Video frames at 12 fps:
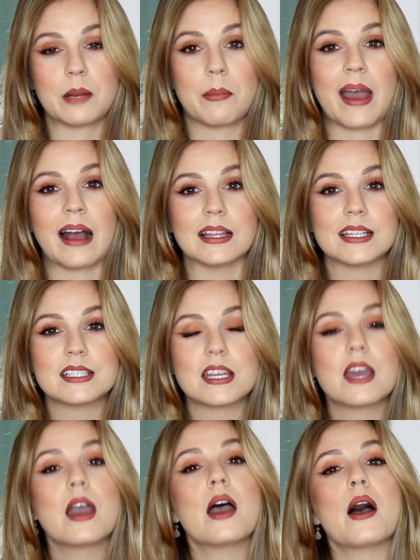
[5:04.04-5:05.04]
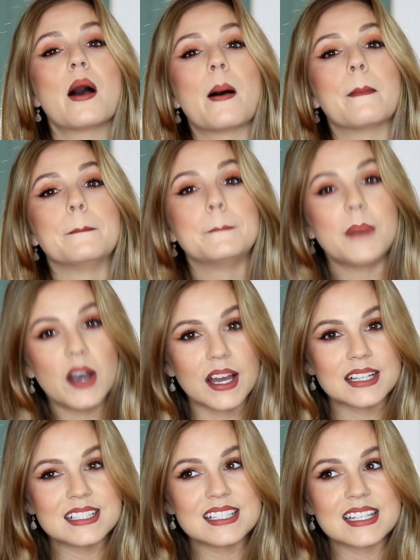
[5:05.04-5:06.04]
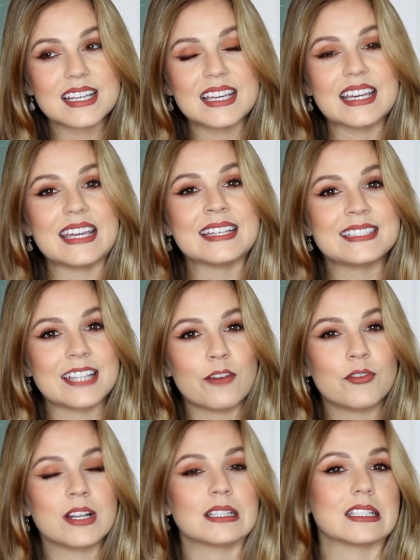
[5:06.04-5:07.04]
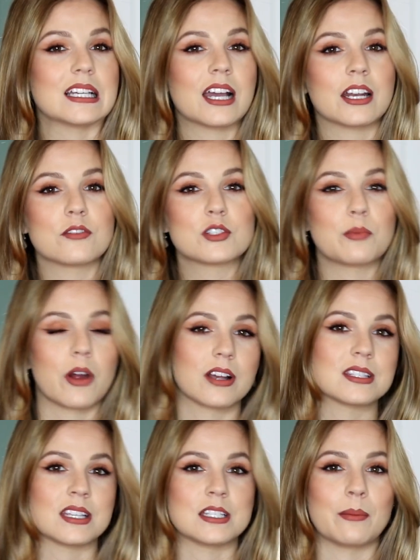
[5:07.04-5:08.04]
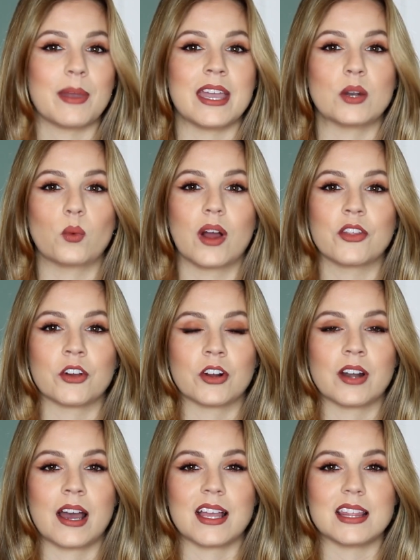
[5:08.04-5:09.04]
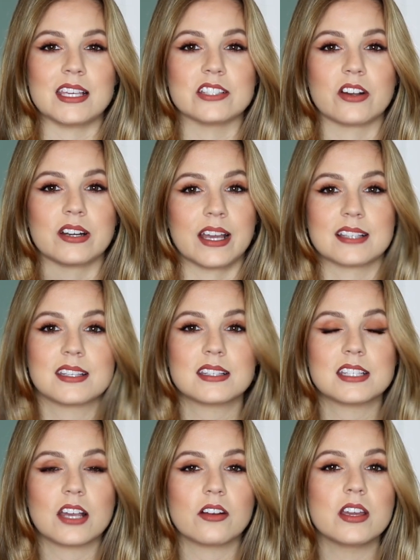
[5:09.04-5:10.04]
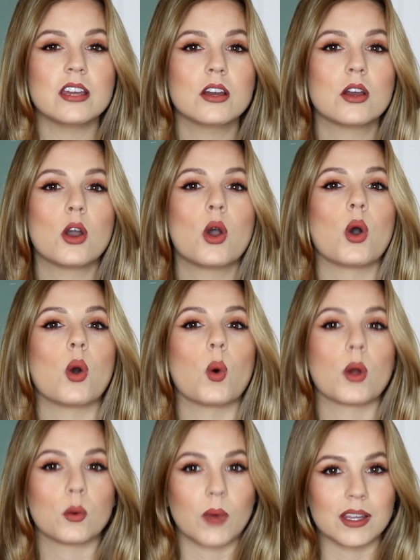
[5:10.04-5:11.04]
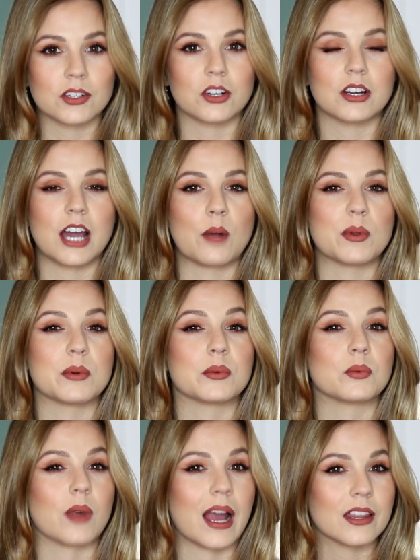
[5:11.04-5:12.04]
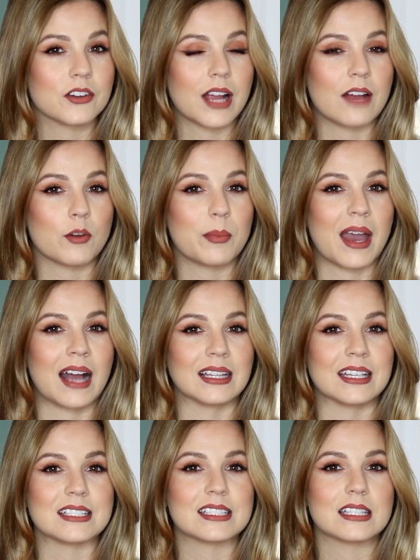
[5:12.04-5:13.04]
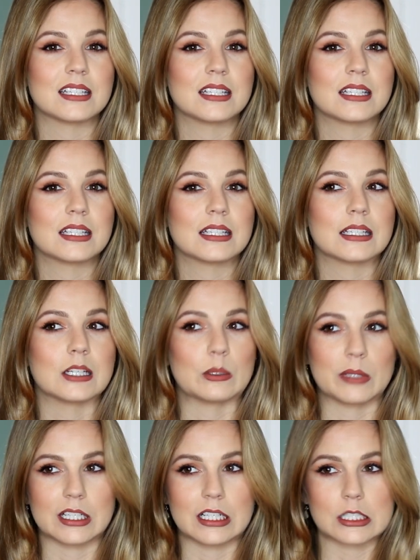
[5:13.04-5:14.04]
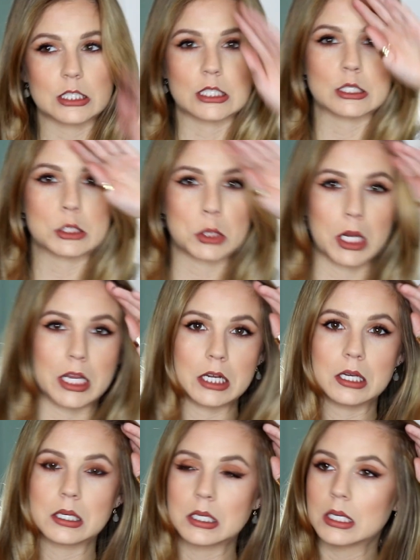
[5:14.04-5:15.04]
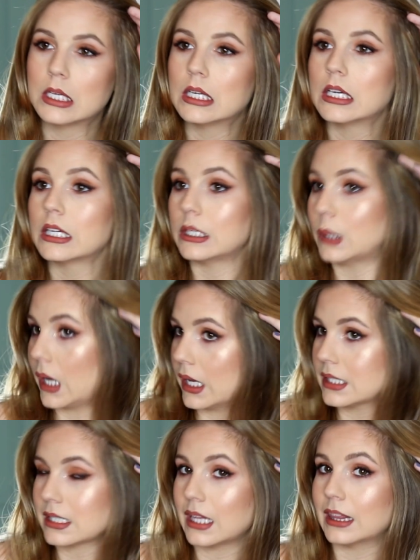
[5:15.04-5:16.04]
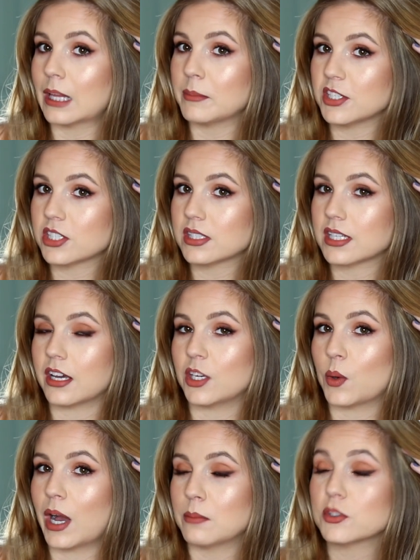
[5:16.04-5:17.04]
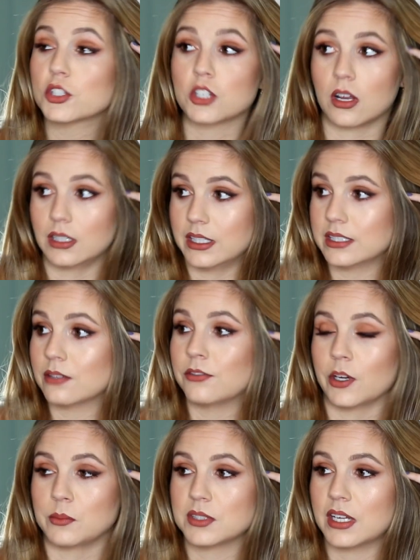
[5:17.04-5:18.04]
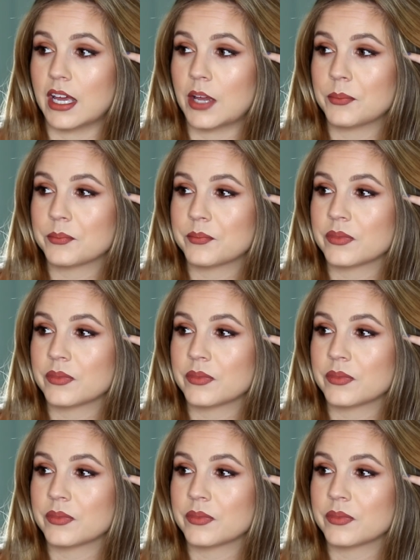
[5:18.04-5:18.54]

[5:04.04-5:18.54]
palette, but it definitely kind of sparks the debate whether or not these are necessary or whether or not we would rather have a palette. Oh my gosh, this train. You guys, let me just tell you, I'm struggling to film today.